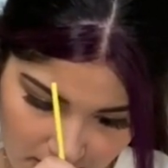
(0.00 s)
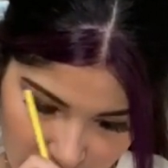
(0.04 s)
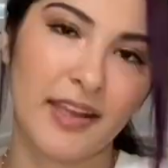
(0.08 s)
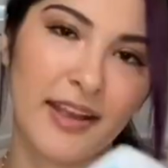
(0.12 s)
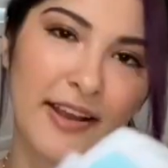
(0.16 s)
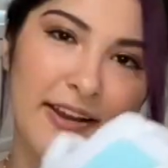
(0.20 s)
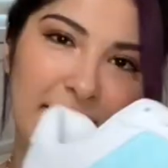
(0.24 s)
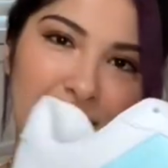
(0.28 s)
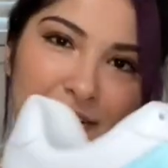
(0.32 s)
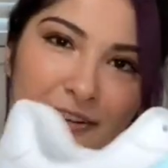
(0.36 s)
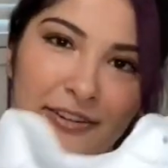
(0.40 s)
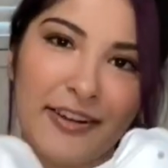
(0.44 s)

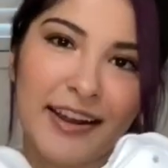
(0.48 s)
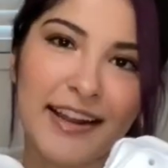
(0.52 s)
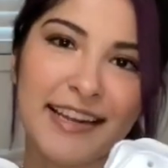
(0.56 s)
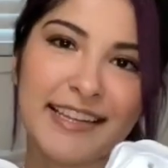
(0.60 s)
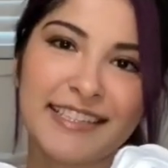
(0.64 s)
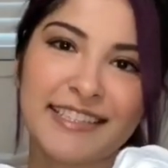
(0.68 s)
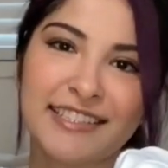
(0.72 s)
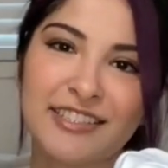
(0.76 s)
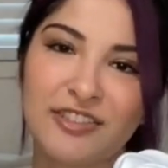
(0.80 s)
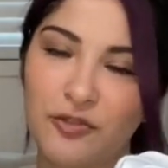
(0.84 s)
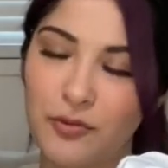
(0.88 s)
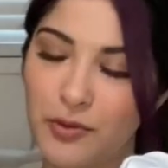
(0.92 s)
All right,
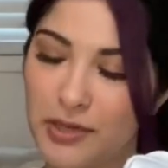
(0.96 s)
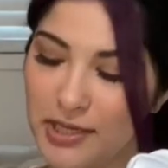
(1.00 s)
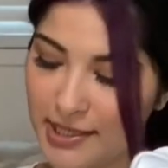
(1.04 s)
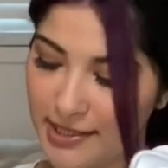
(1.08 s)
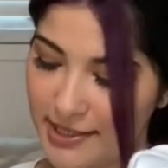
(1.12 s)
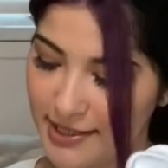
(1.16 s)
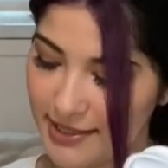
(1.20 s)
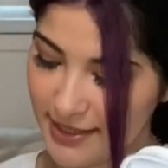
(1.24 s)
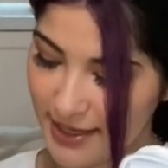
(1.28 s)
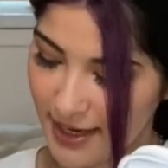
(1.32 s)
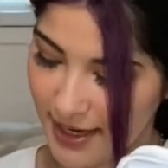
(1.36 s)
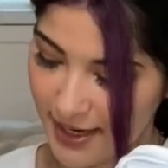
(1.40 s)
so one
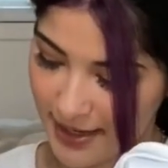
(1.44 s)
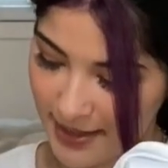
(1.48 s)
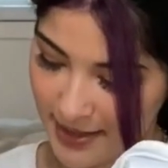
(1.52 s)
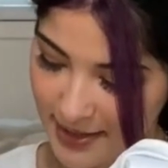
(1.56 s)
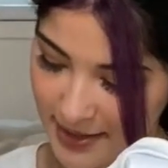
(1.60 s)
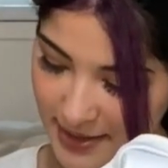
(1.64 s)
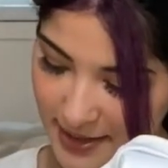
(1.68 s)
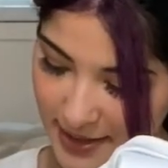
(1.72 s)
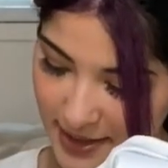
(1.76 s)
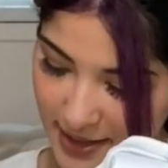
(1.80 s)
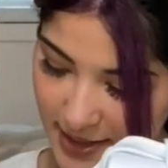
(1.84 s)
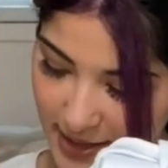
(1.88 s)
side
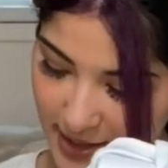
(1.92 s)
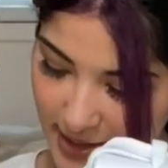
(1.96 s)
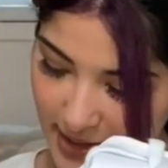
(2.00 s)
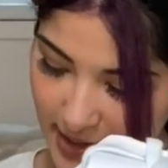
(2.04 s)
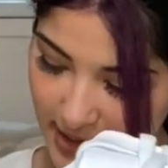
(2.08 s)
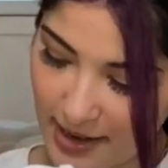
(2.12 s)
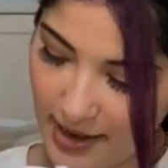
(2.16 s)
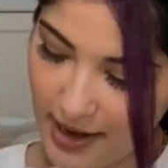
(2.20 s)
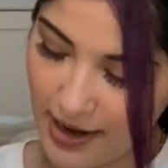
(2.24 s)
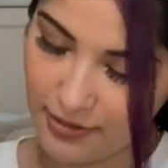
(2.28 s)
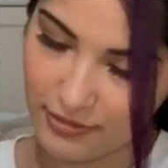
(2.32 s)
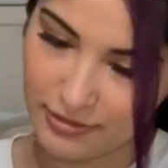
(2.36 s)
done.
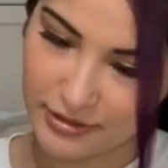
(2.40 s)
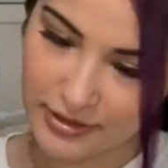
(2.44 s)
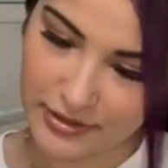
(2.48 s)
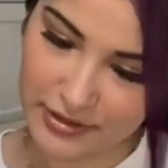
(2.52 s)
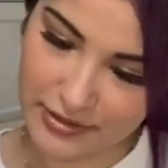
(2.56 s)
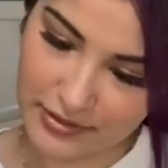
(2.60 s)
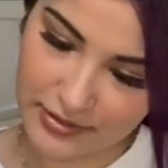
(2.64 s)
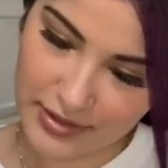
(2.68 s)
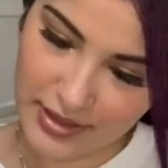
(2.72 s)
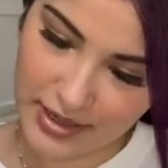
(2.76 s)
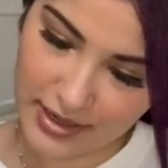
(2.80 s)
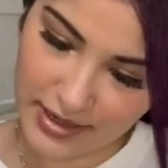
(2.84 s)
Now to
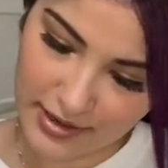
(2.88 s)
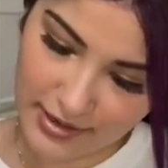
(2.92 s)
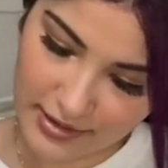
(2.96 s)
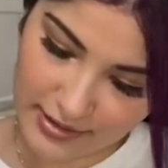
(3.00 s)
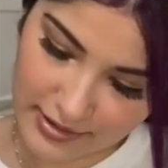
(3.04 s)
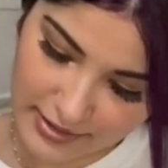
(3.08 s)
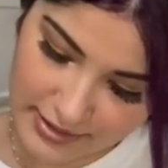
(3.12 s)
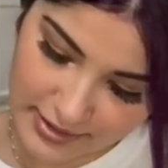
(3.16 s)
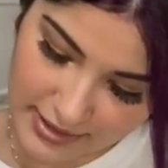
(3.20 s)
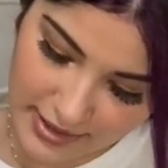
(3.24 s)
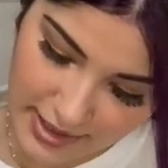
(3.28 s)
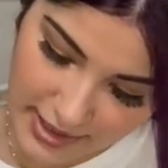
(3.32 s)
do the other
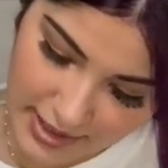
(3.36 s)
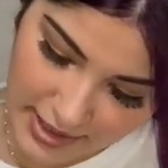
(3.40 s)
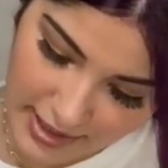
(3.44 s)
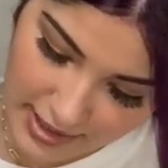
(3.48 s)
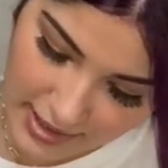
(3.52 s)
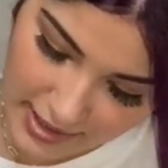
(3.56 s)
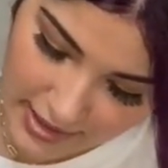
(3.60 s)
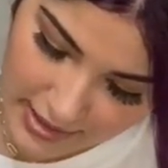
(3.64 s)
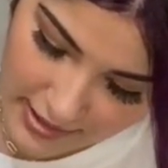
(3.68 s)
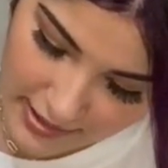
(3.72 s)
side.